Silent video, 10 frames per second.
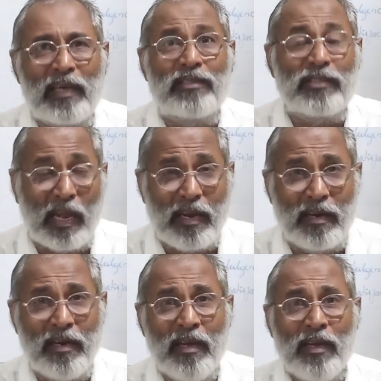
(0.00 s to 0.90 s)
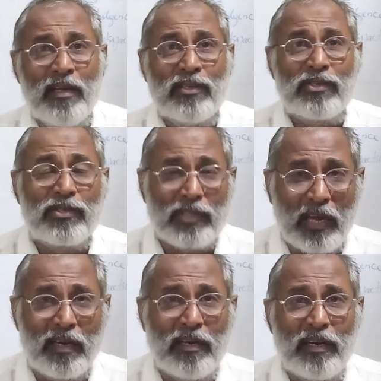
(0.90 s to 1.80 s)
Like
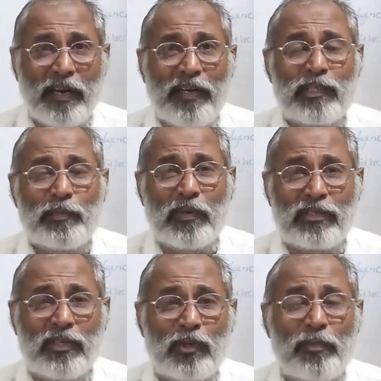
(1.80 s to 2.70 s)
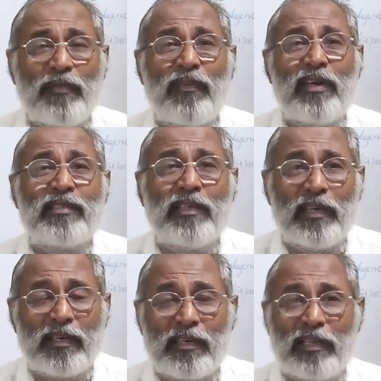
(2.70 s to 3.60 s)
sun needs person to be felicitated.